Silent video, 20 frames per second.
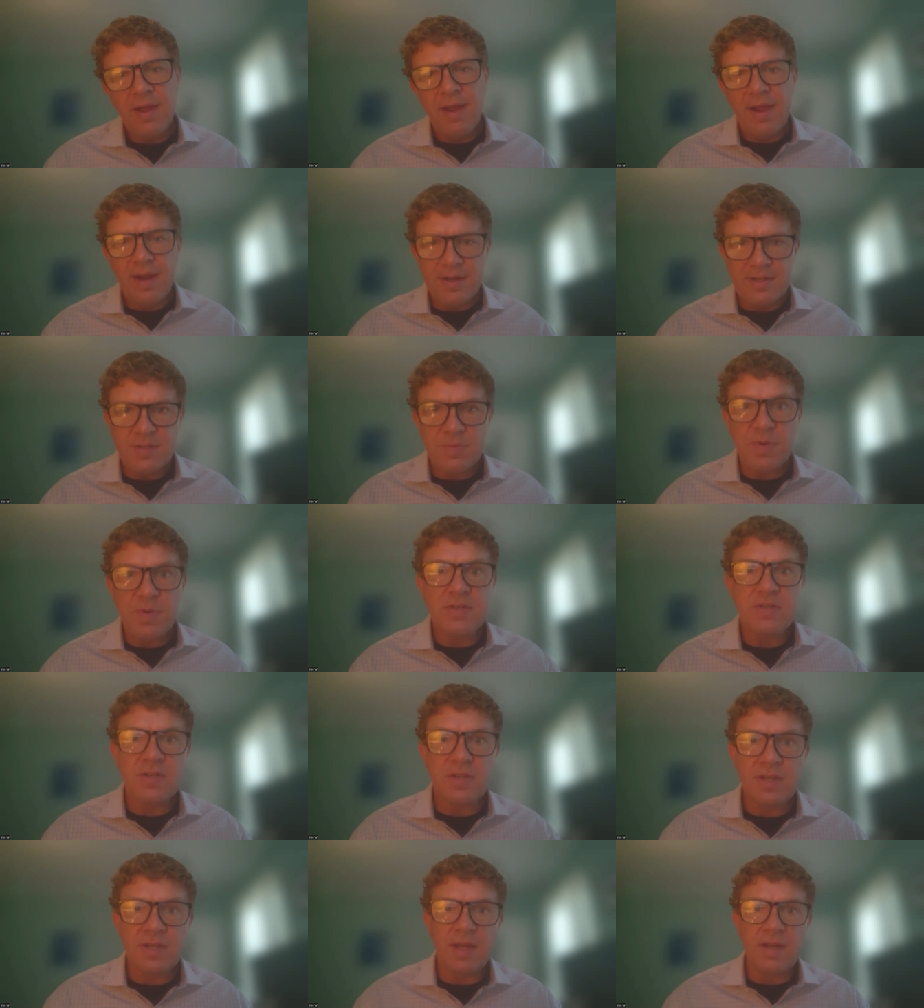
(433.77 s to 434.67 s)
And
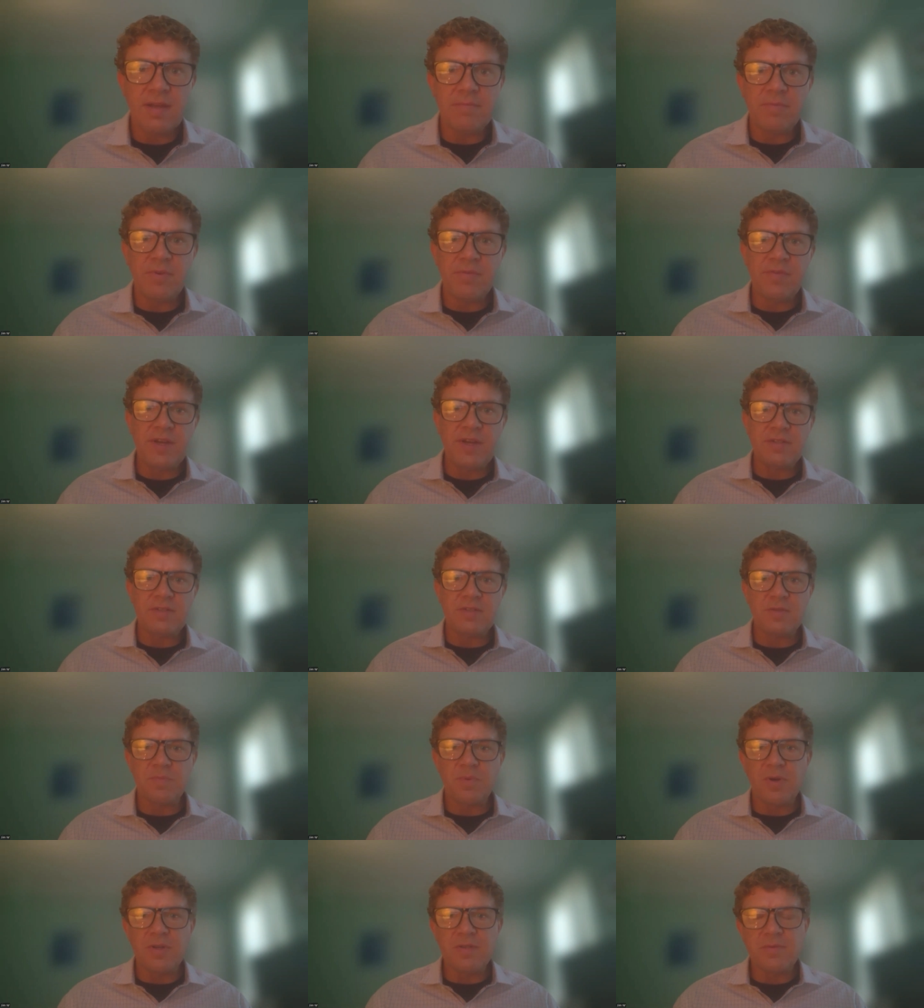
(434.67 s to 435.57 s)
especially in professional
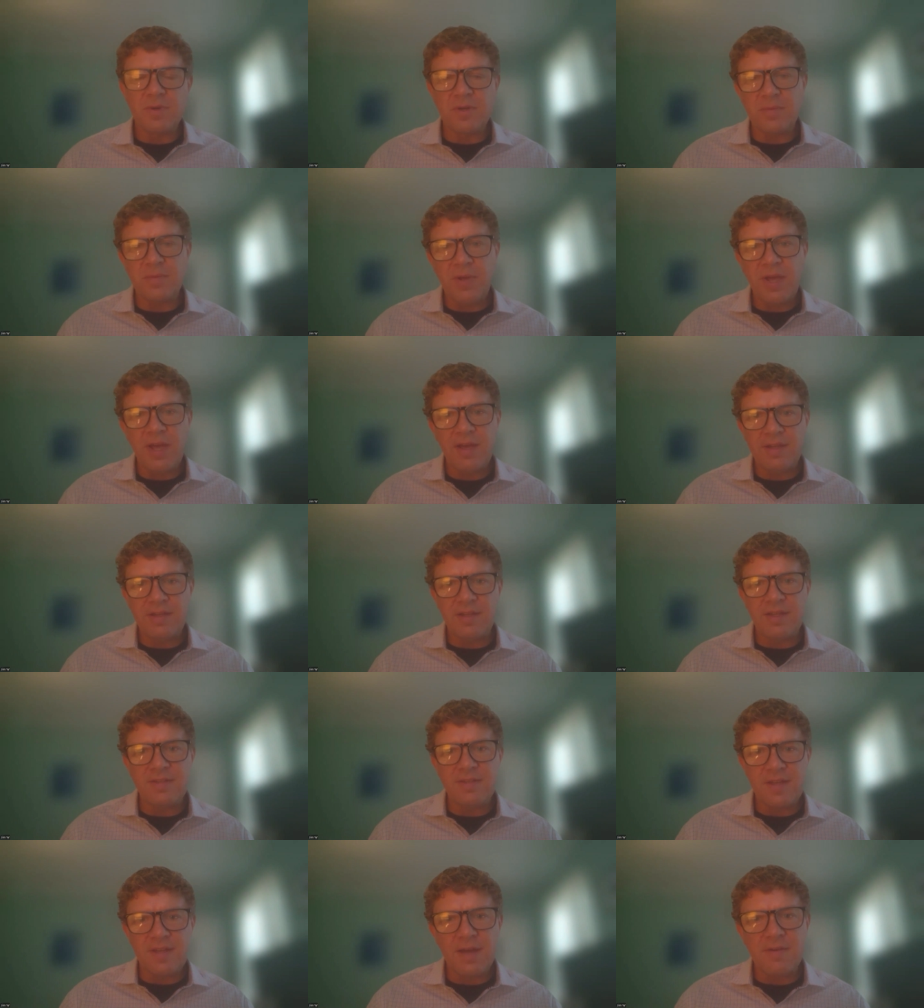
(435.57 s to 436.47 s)
sports, when you're paying
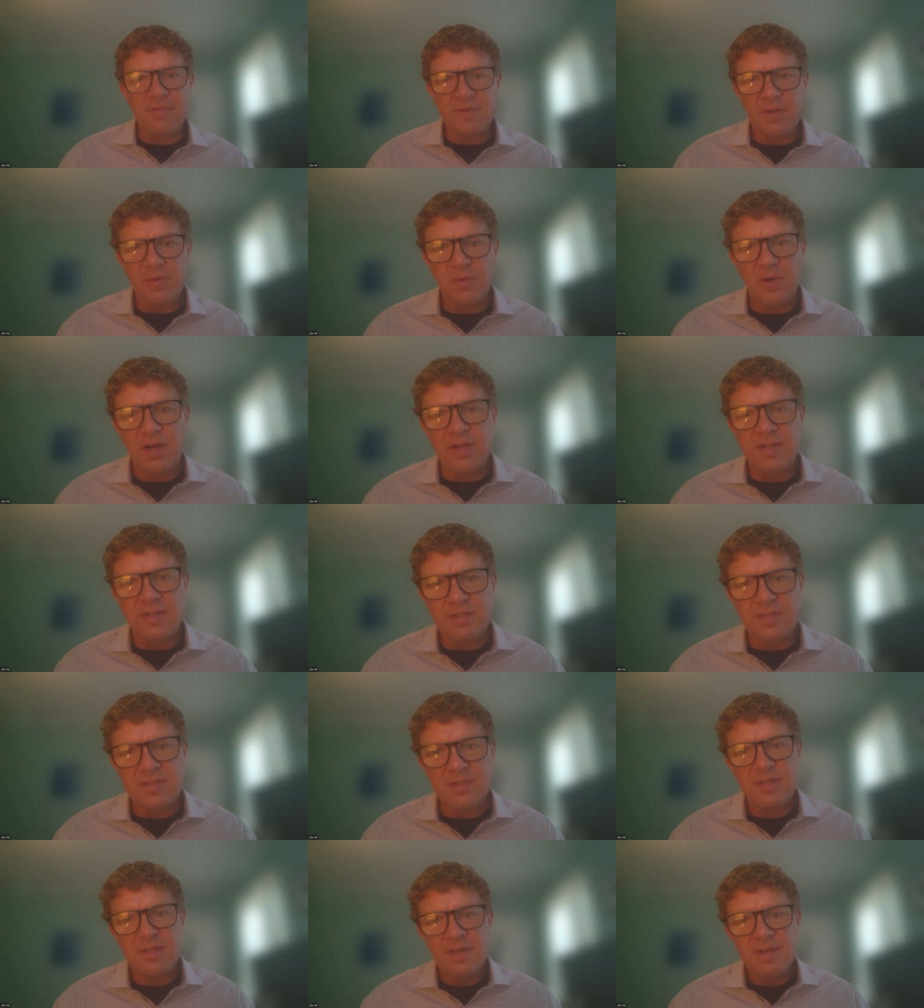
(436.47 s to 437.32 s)
these everyone's